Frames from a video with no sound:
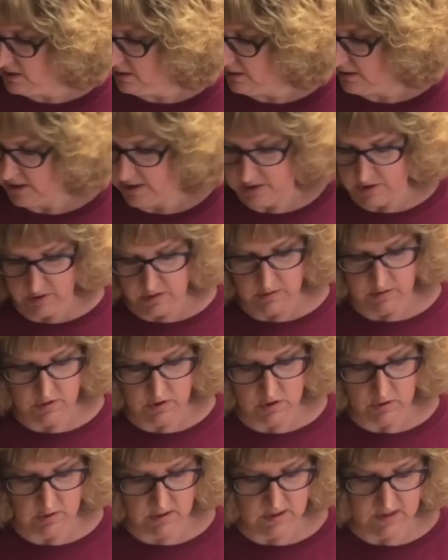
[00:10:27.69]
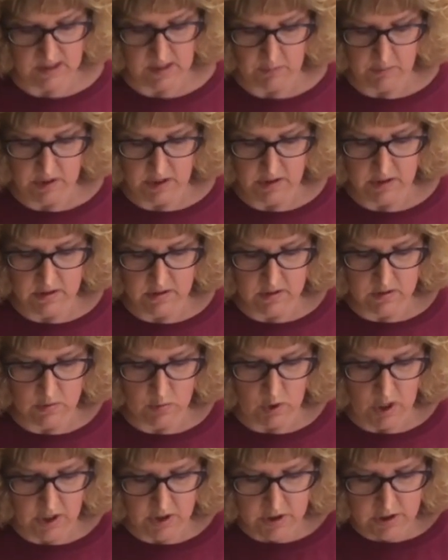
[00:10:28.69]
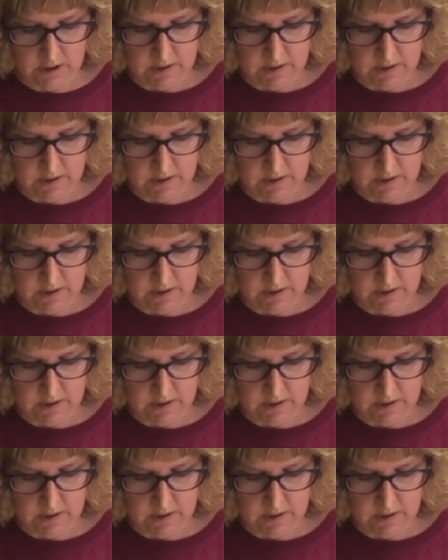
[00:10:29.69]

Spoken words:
you're gonna do it the same way you did the squash.